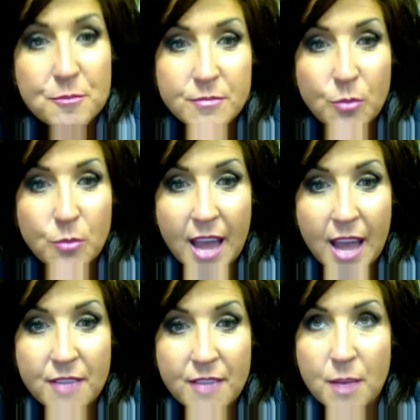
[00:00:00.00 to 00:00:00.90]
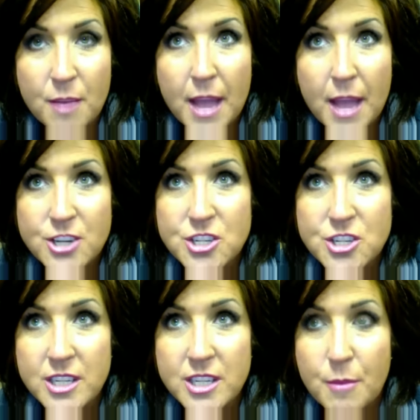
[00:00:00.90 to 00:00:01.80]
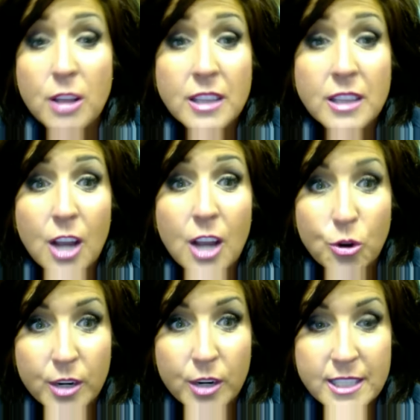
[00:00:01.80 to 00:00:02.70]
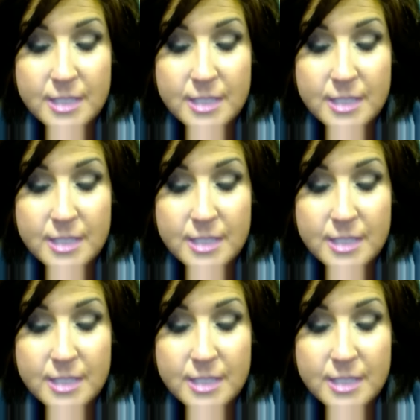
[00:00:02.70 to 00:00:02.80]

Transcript: We have actually a crease.